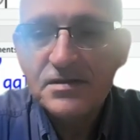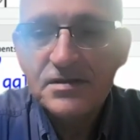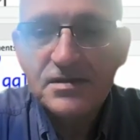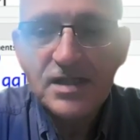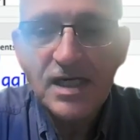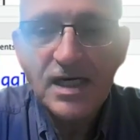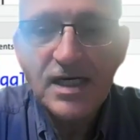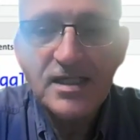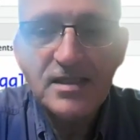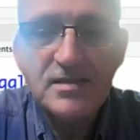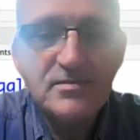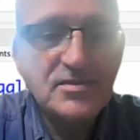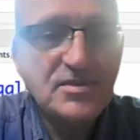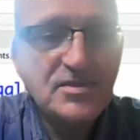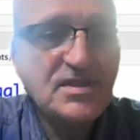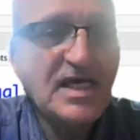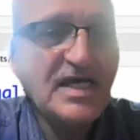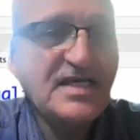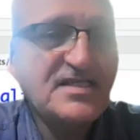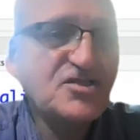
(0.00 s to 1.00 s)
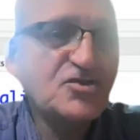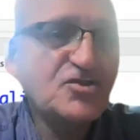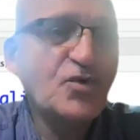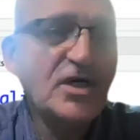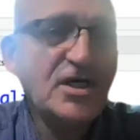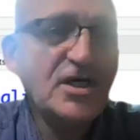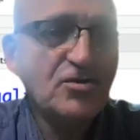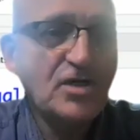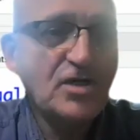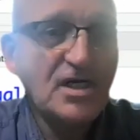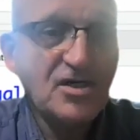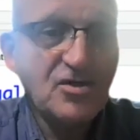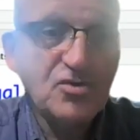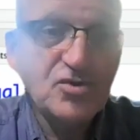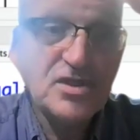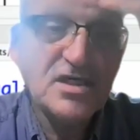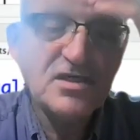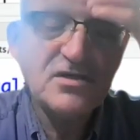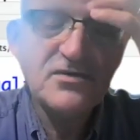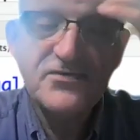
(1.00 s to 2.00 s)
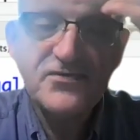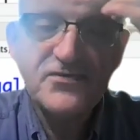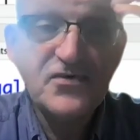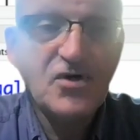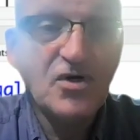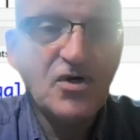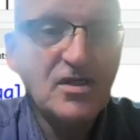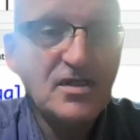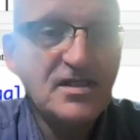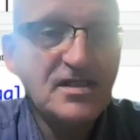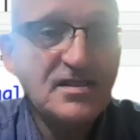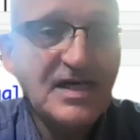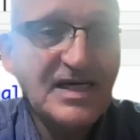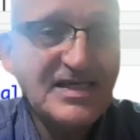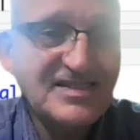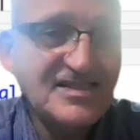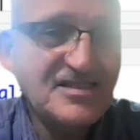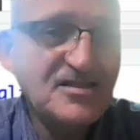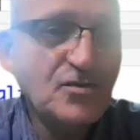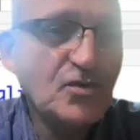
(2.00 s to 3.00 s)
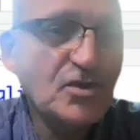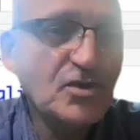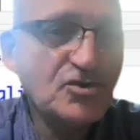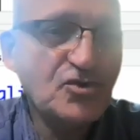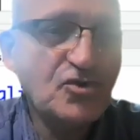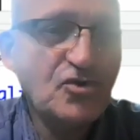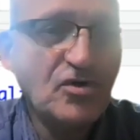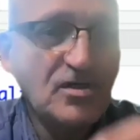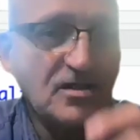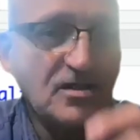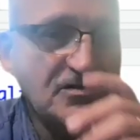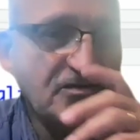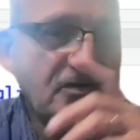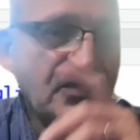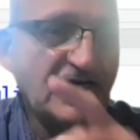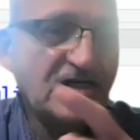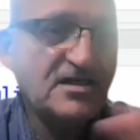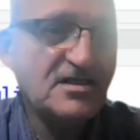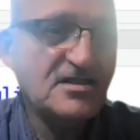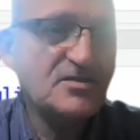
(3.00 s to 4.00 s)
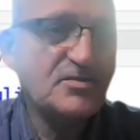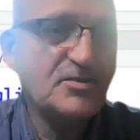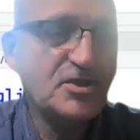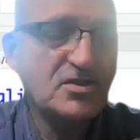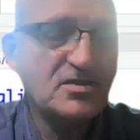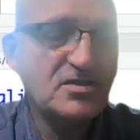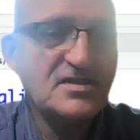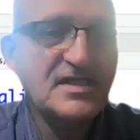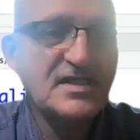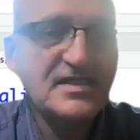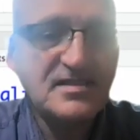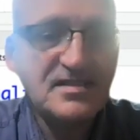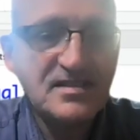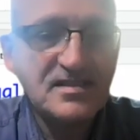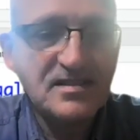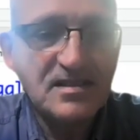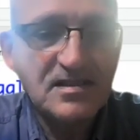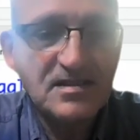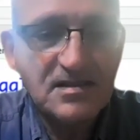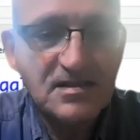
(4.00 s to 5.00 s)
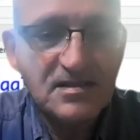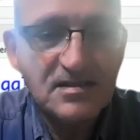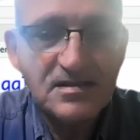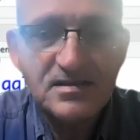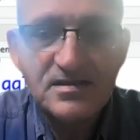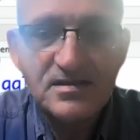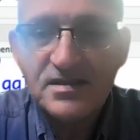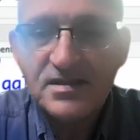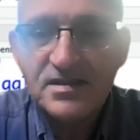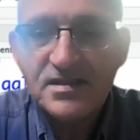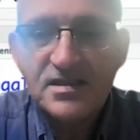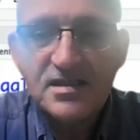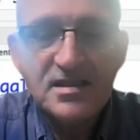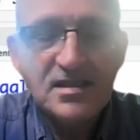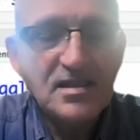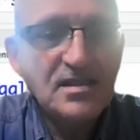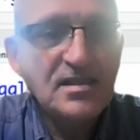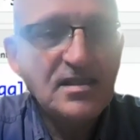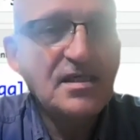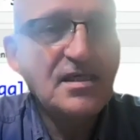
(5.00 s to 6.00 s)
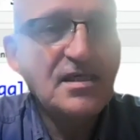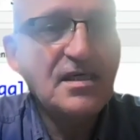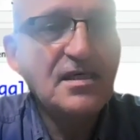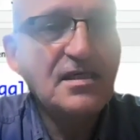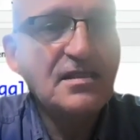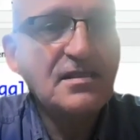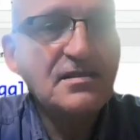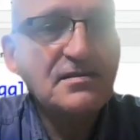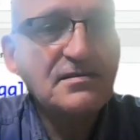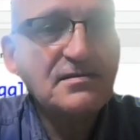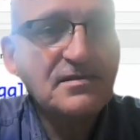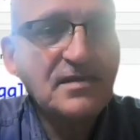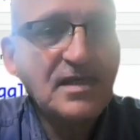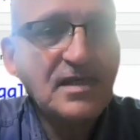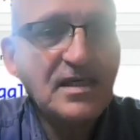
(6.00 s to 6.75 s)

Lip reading: times s squared, or I could have called it, I didn't want to call it variance because that's uh, a